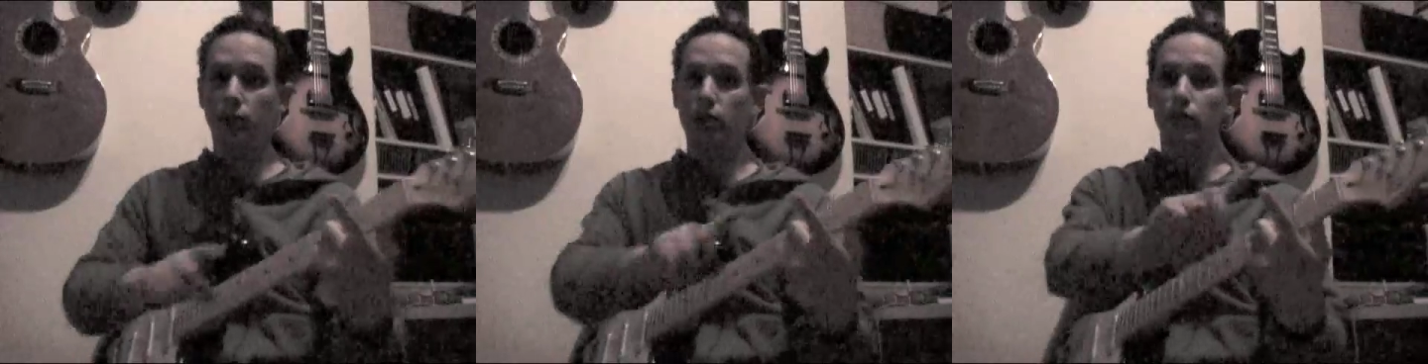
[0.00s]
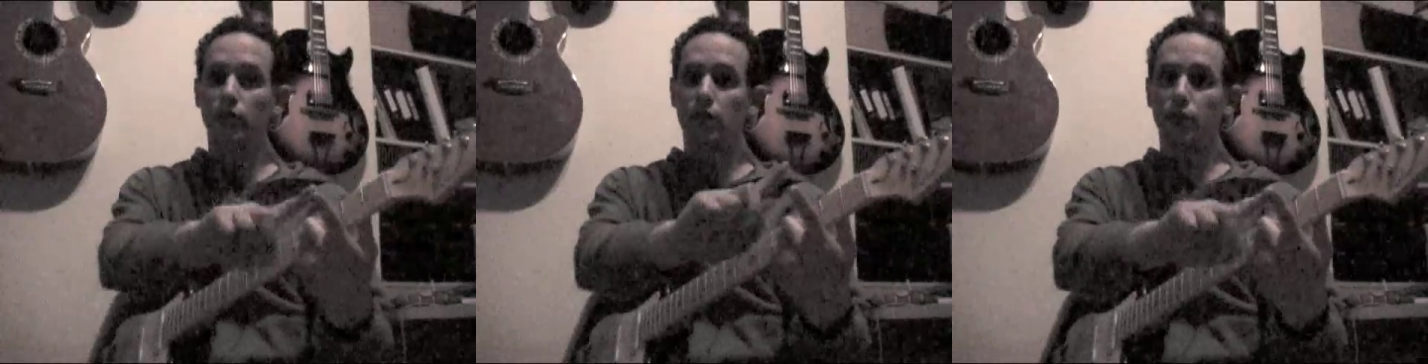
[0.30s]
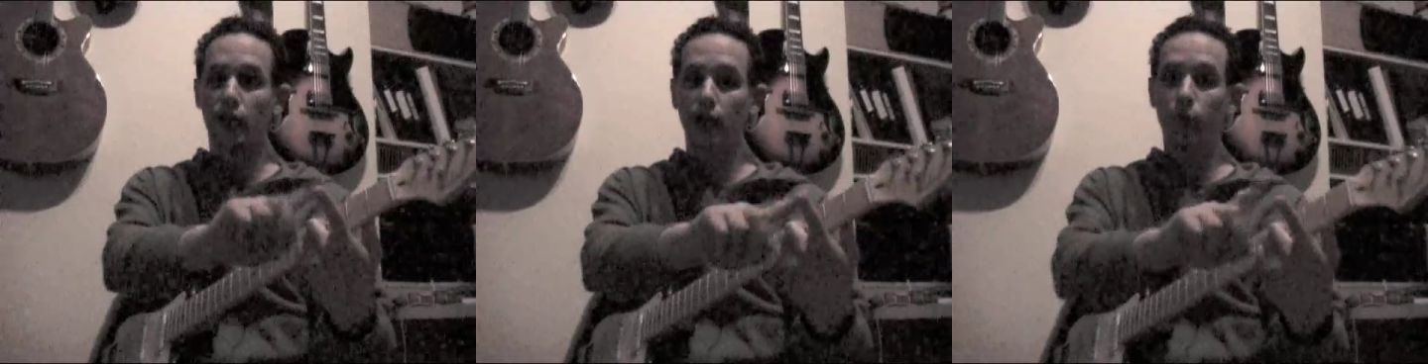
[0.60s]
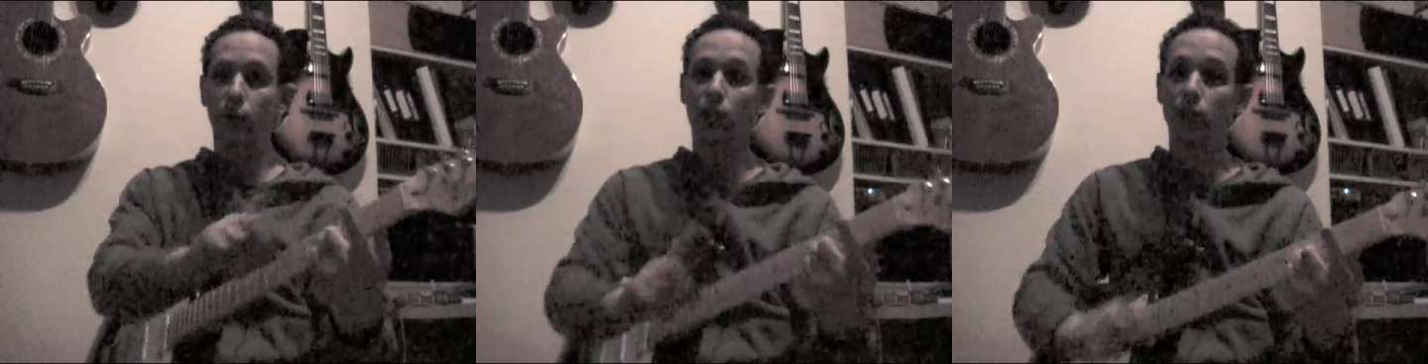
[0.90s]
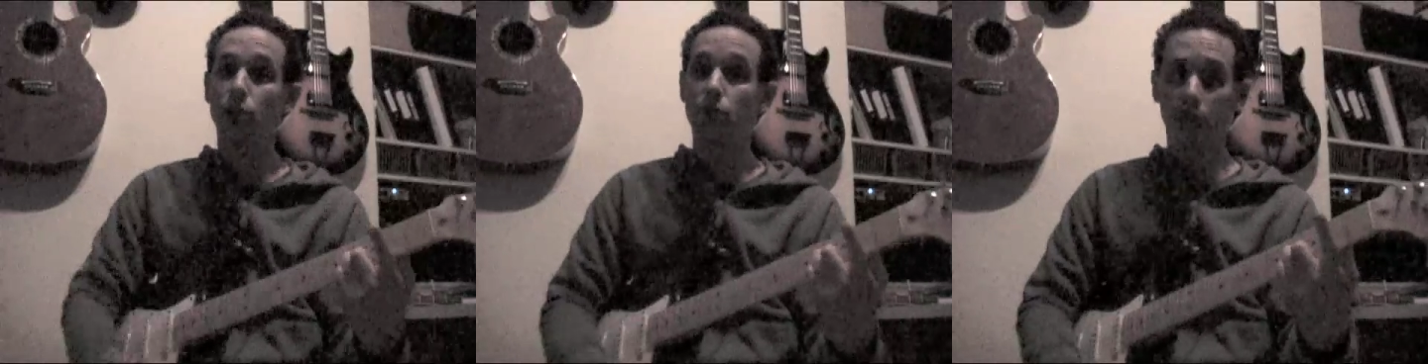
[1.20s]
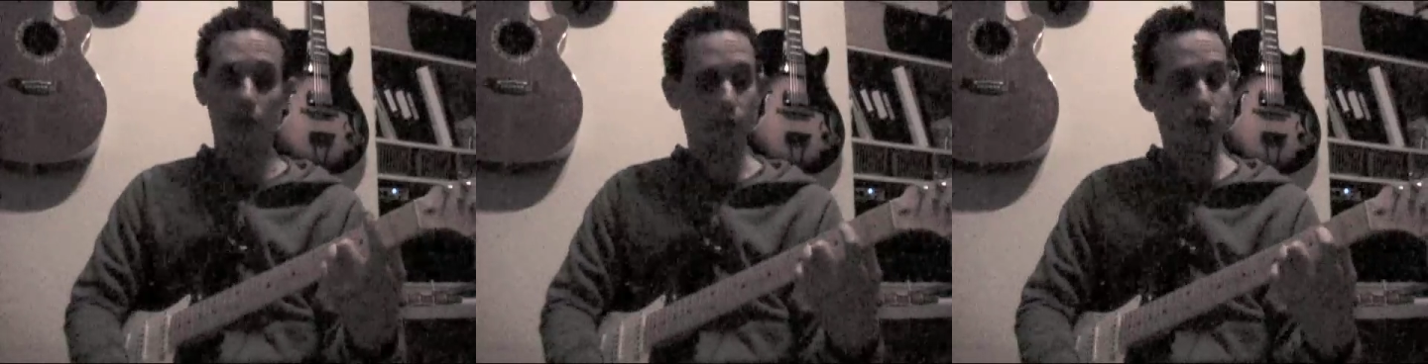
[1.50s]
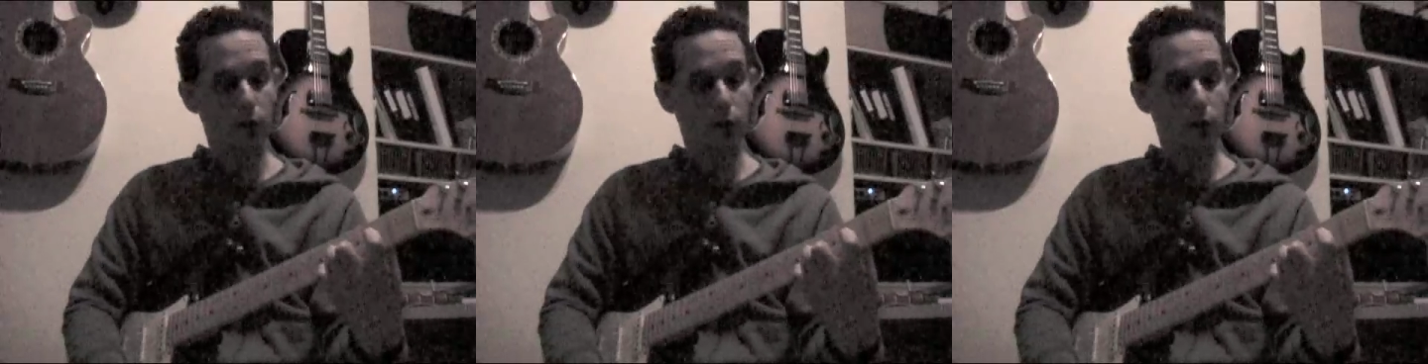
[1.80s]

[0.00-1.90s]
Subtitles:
with this first finger we're going to use it now.